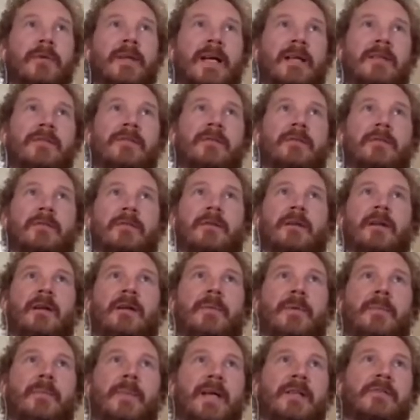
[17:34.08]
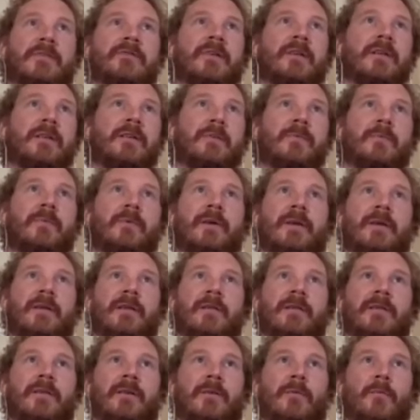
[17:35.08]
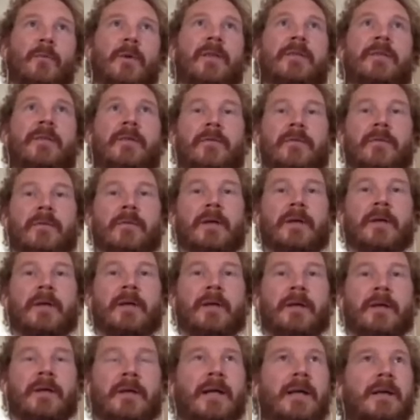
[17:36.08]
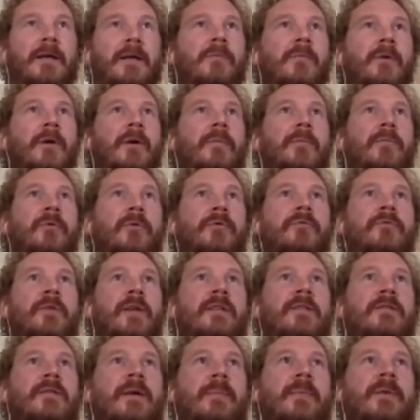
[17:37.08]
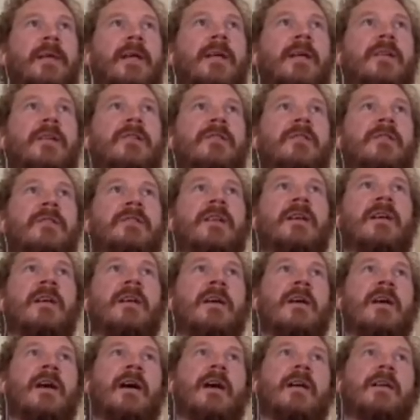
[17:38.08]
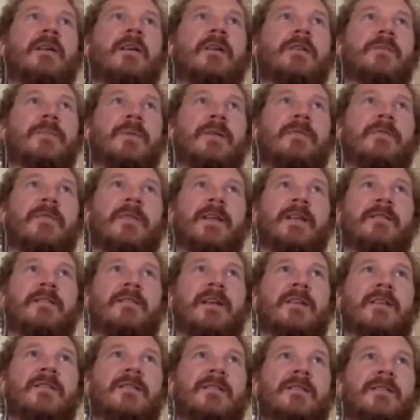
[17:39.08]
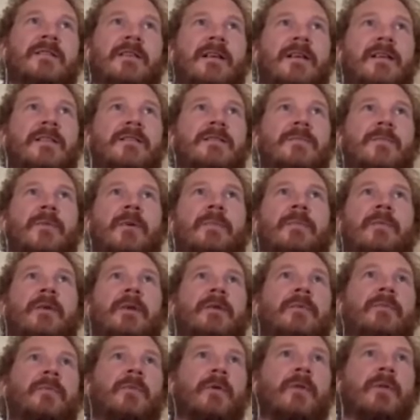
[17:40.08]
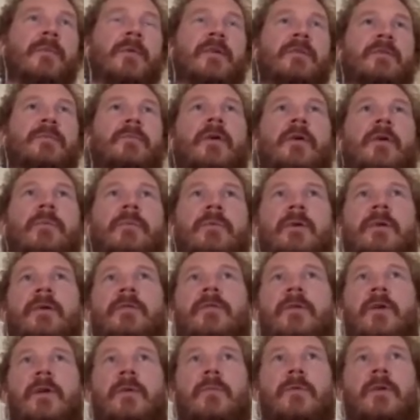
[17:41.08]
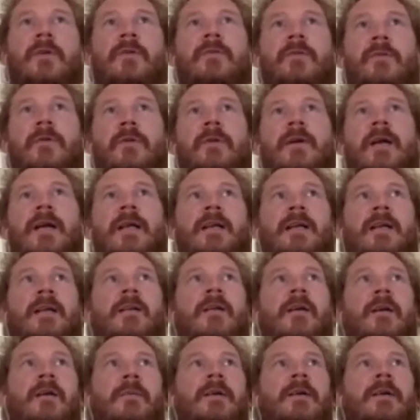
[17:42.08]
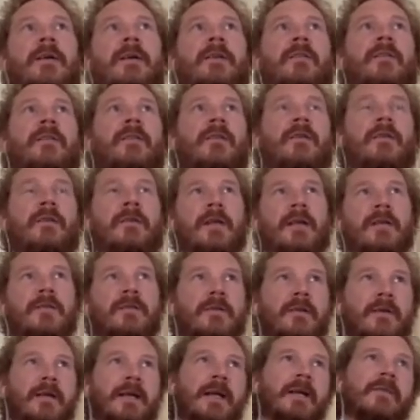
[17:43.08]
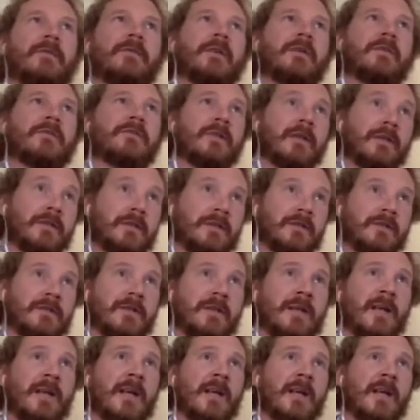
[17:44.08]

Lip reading: national climate metric with a width of a broad range of applications. And notably for this session is, to my mind, one of the most appropriate frameworks for adding climate into national accounting structures.